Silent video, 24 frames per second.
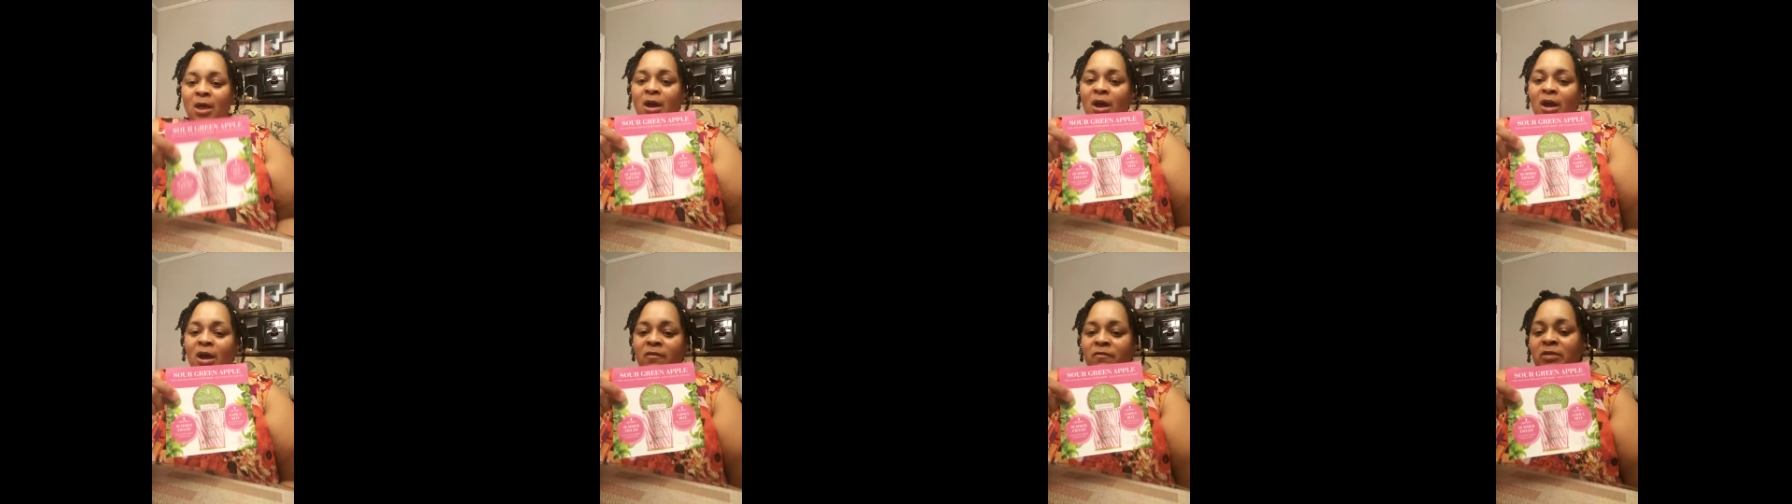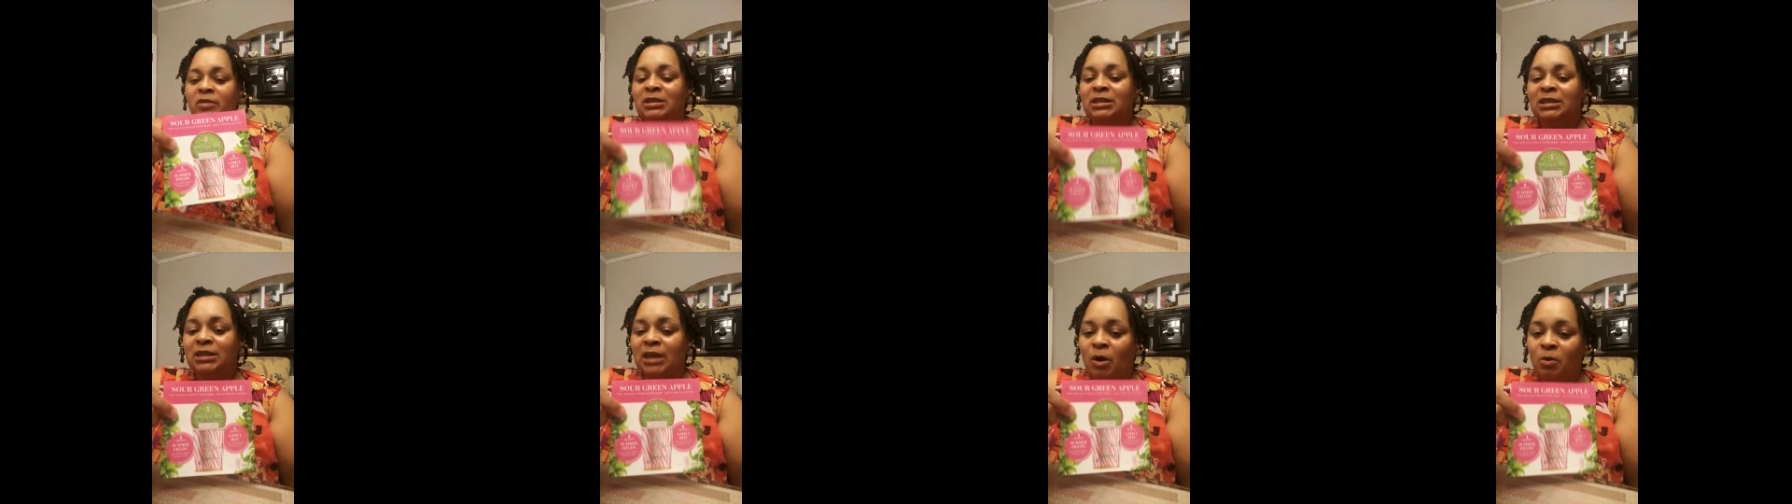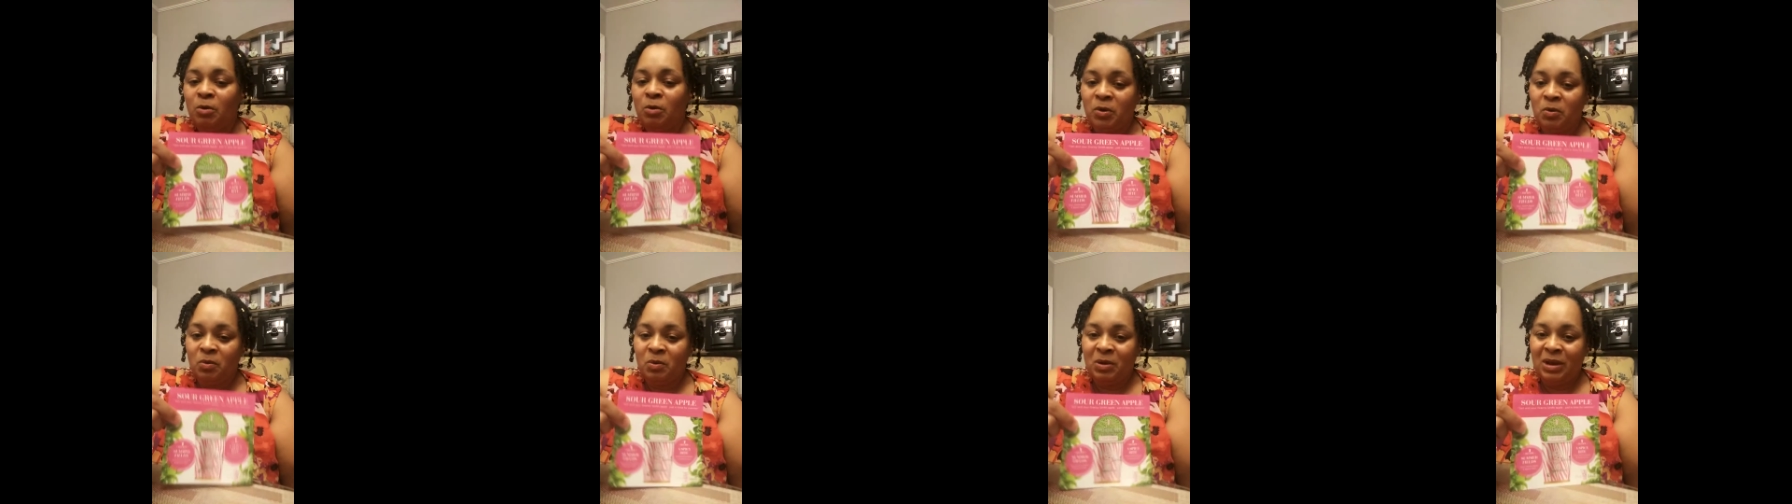of the
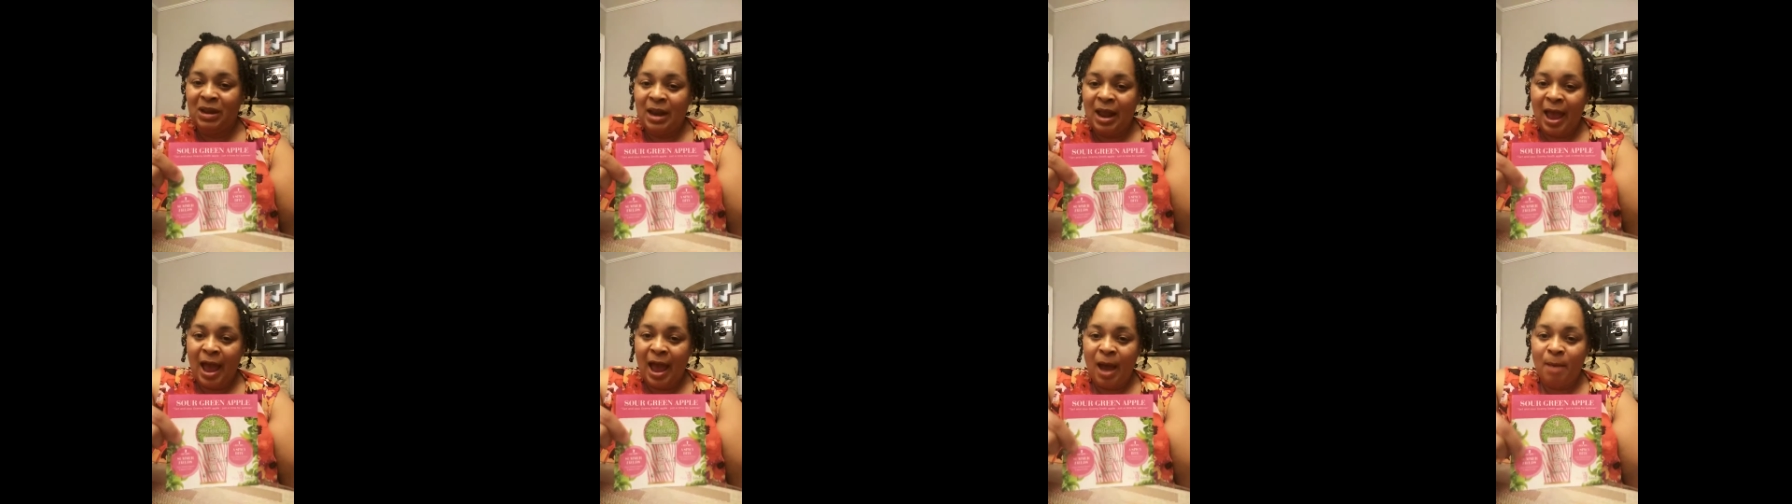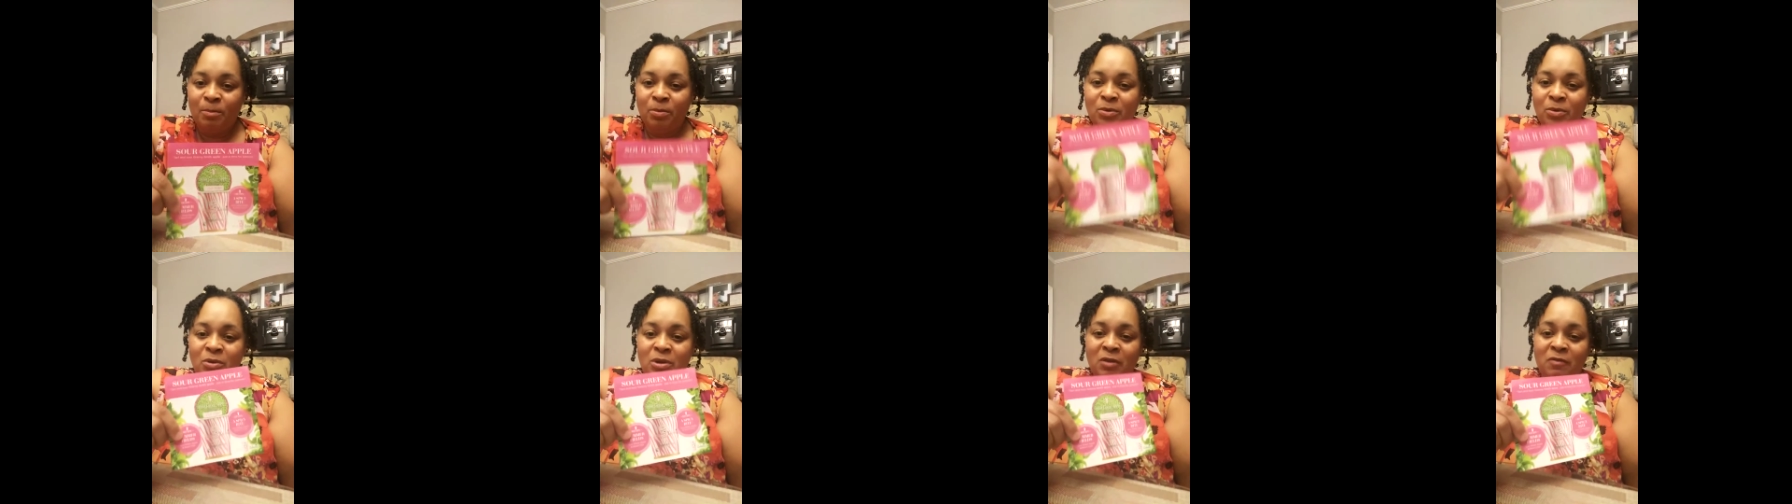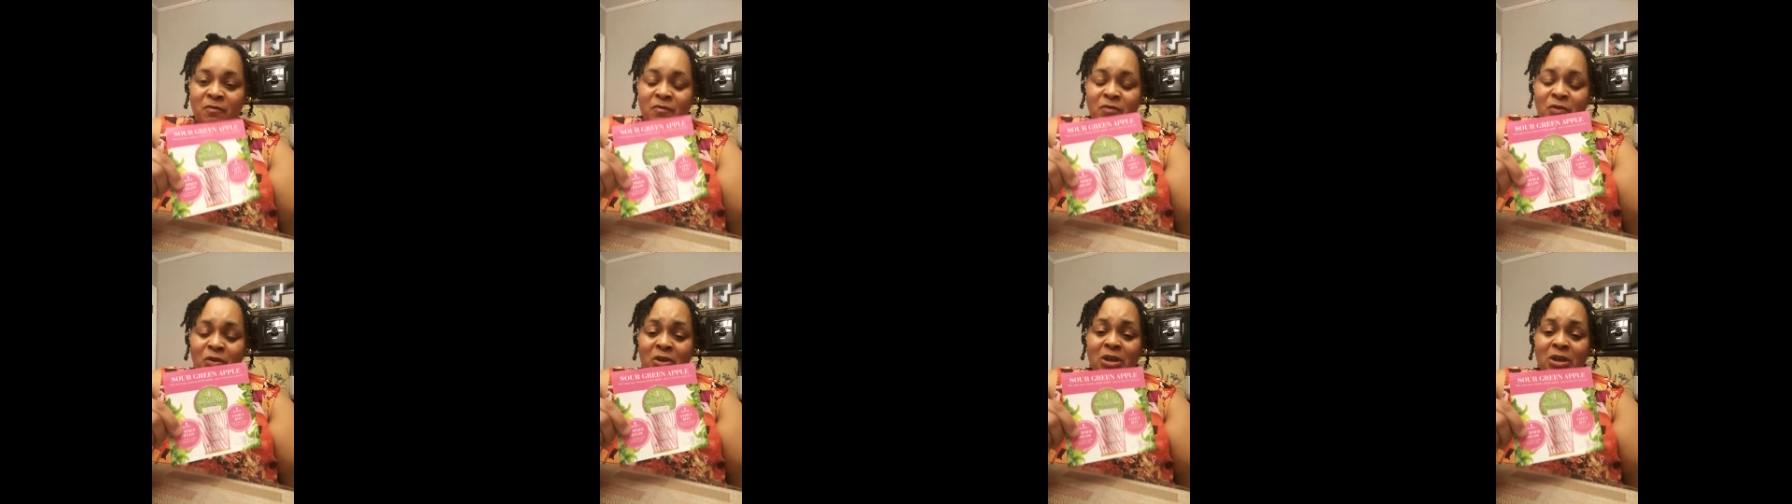sour green apple.
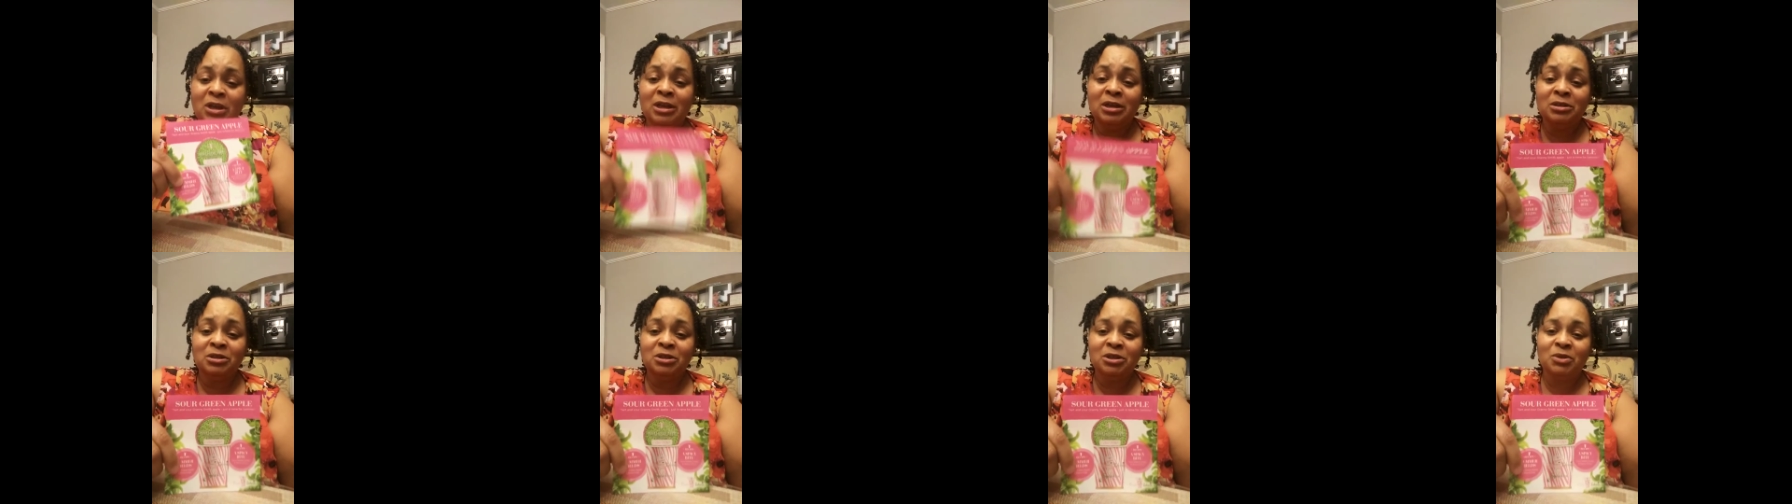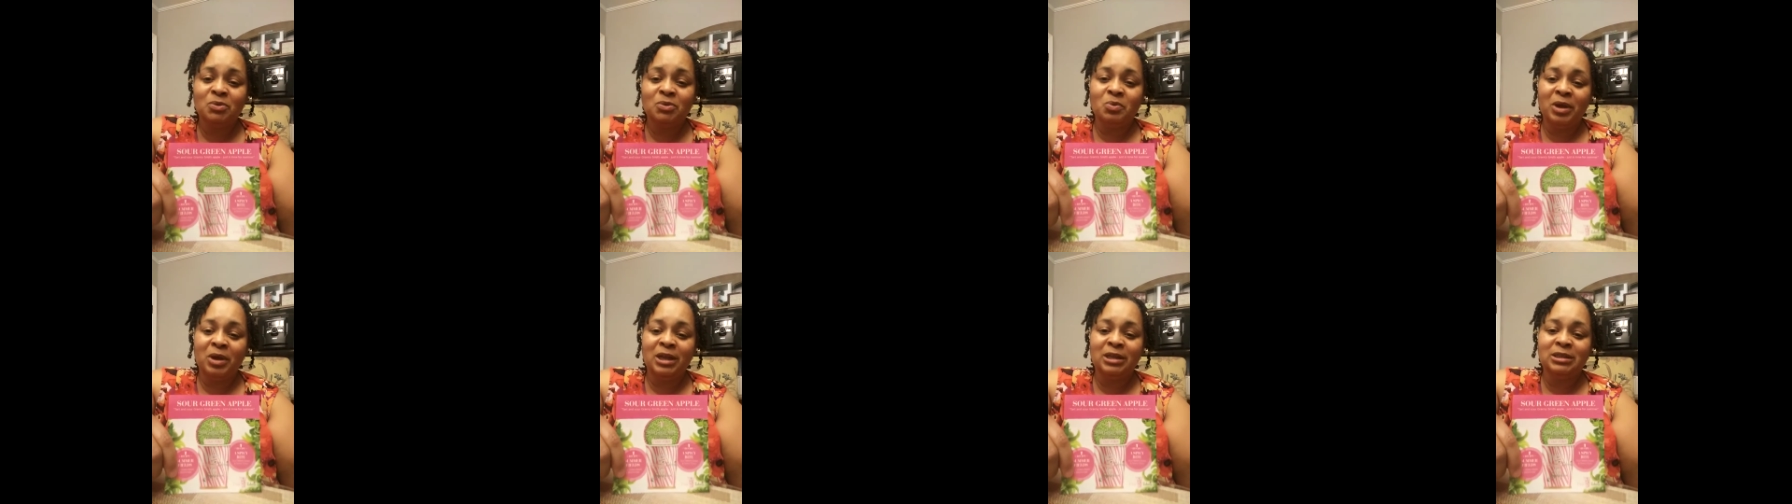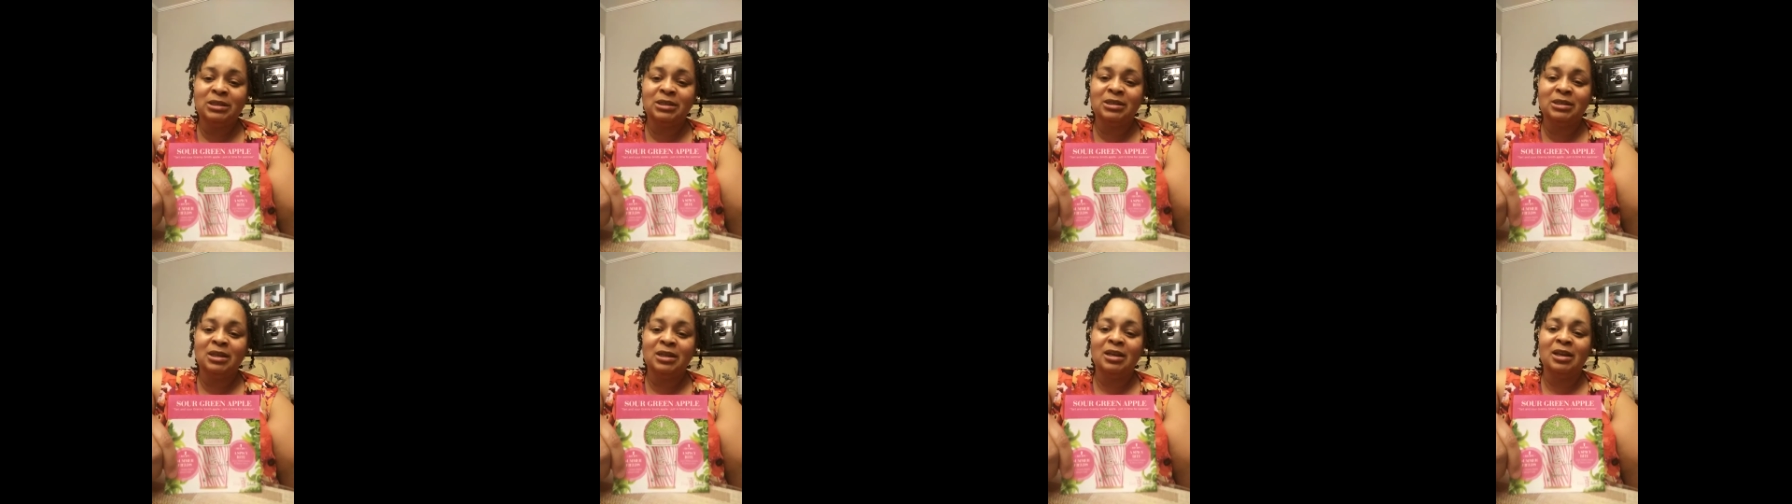If you're
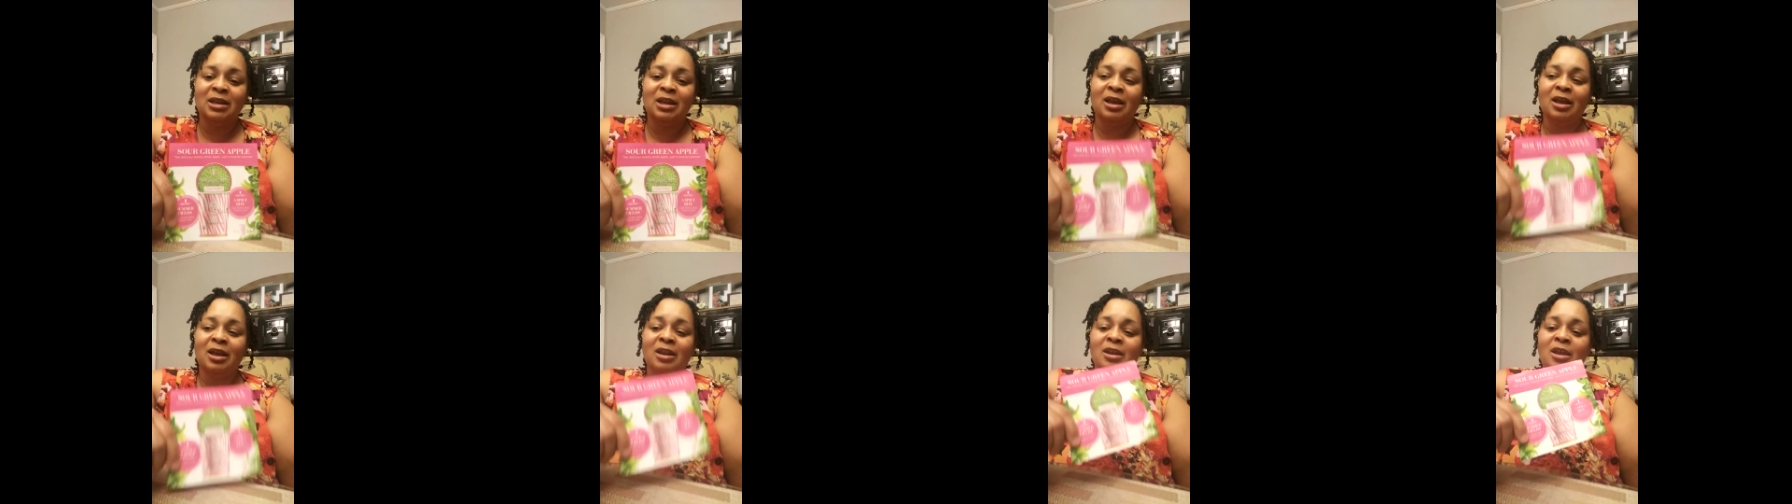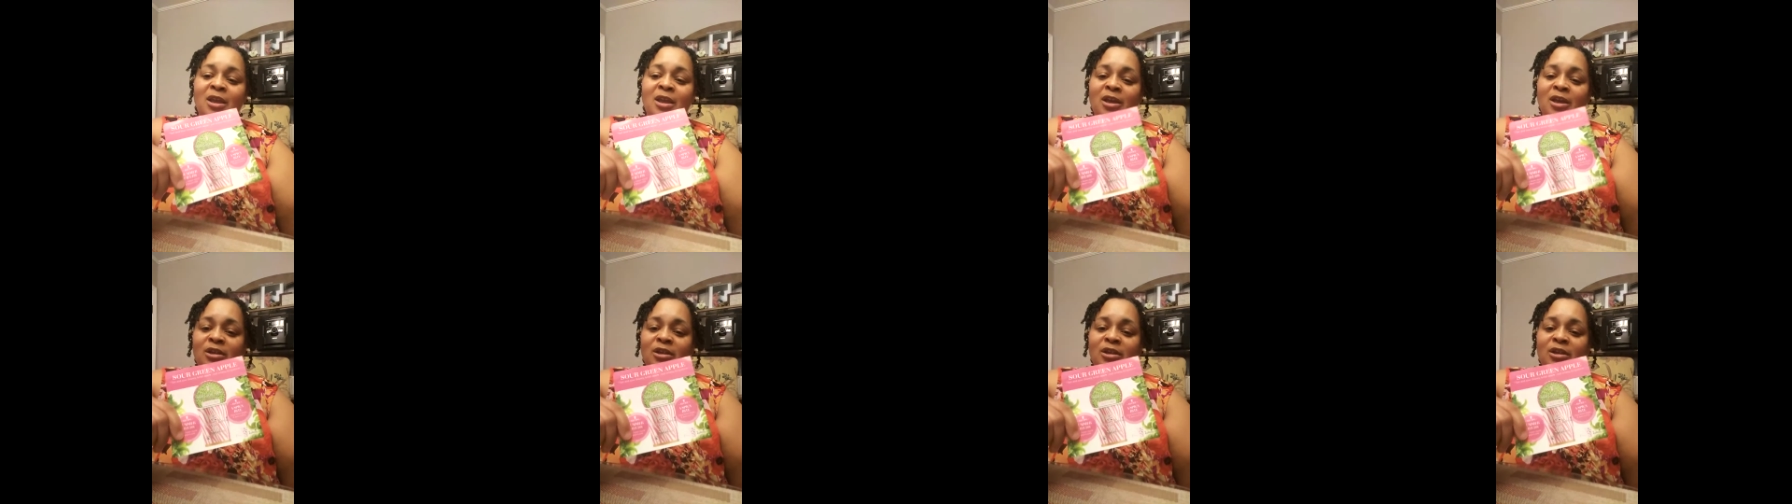interested and